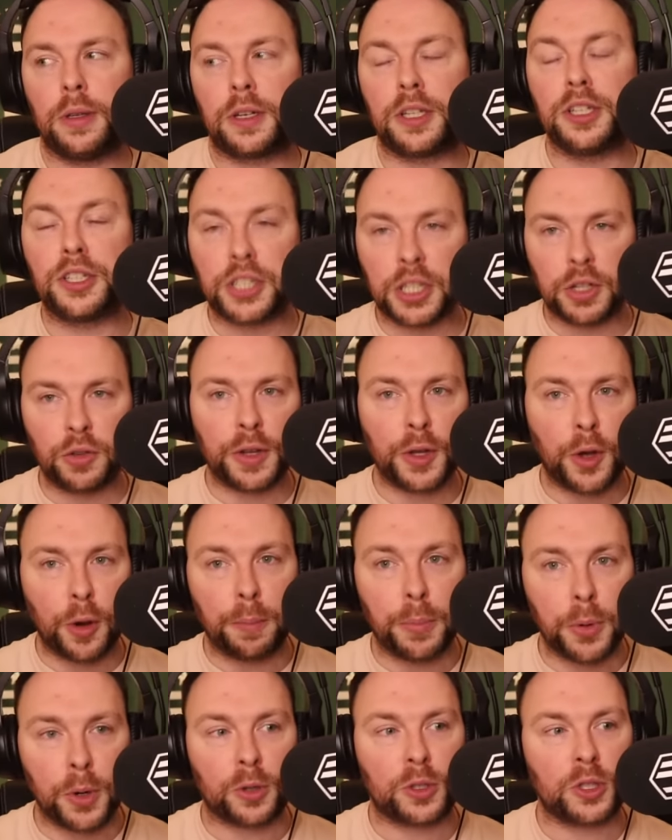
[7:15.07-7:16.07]
considering he
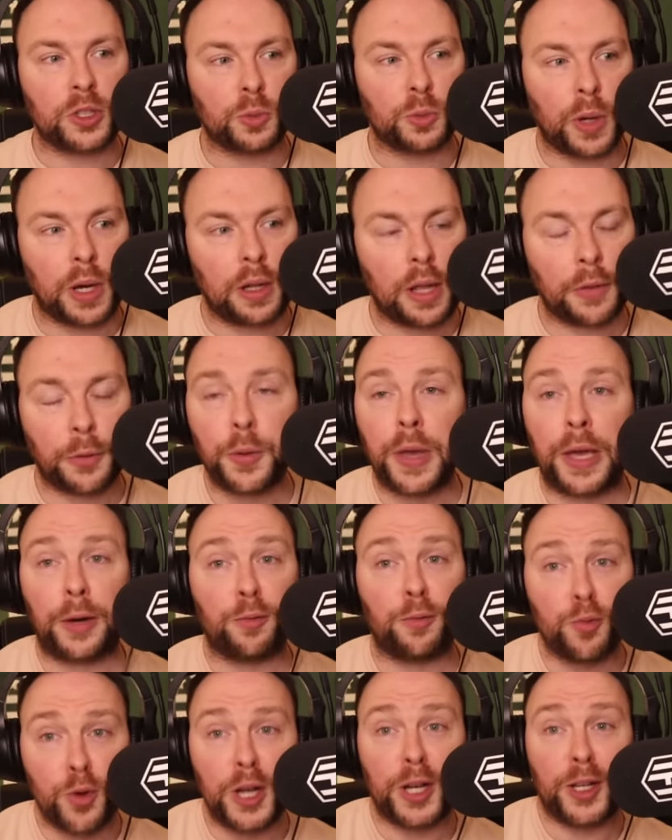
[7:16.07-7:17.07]
got booked as well, I thought he had a
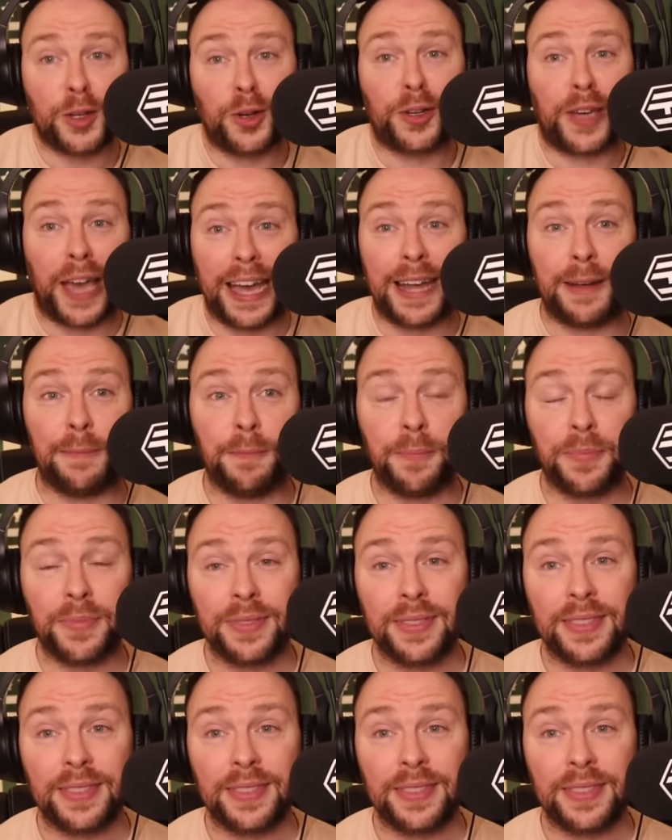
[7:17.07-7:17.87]
really good game.